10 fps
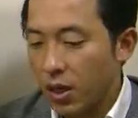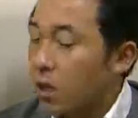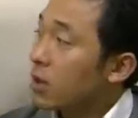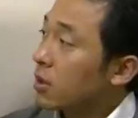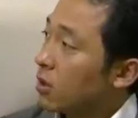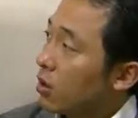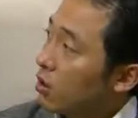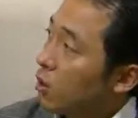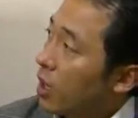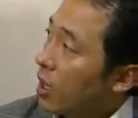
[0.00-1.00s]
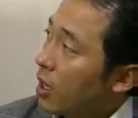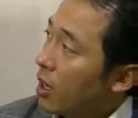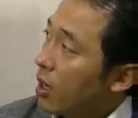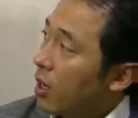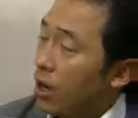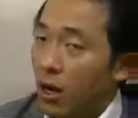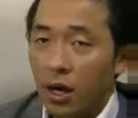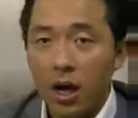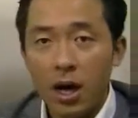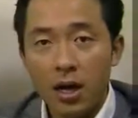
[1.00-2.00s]
So
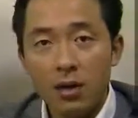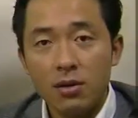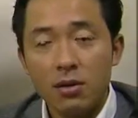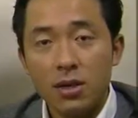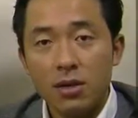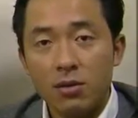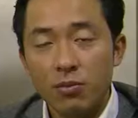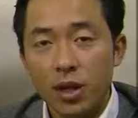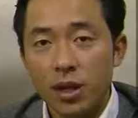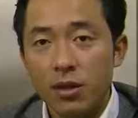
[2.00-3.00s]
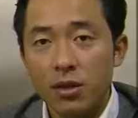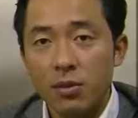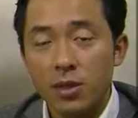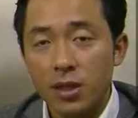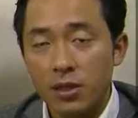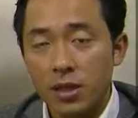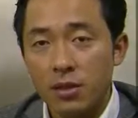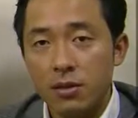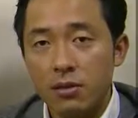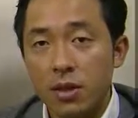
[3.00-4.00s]
how the comprehensive
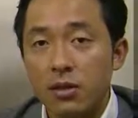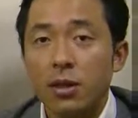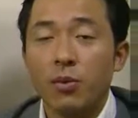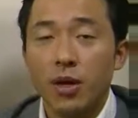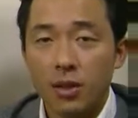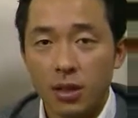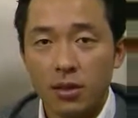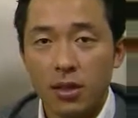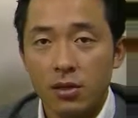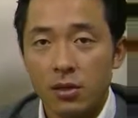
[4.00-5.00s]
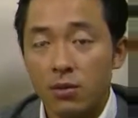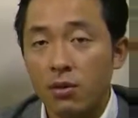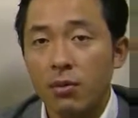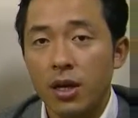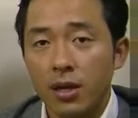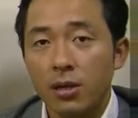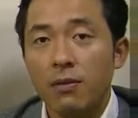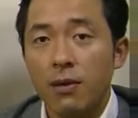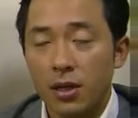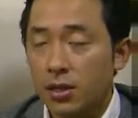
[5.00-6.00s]
taxation and separate taxation will make a
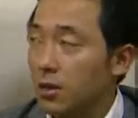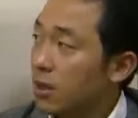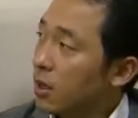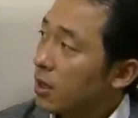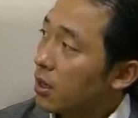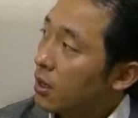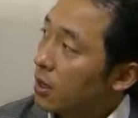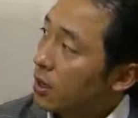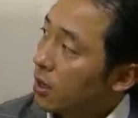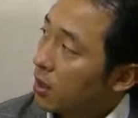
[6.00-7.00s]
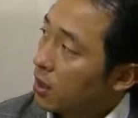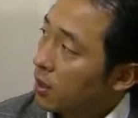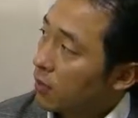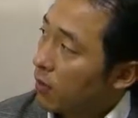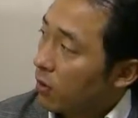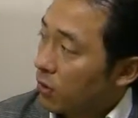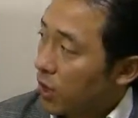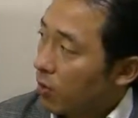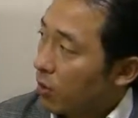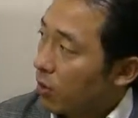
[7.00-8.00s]
difference? For
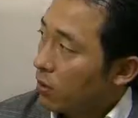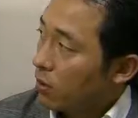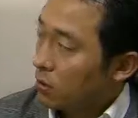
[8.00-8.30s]
example,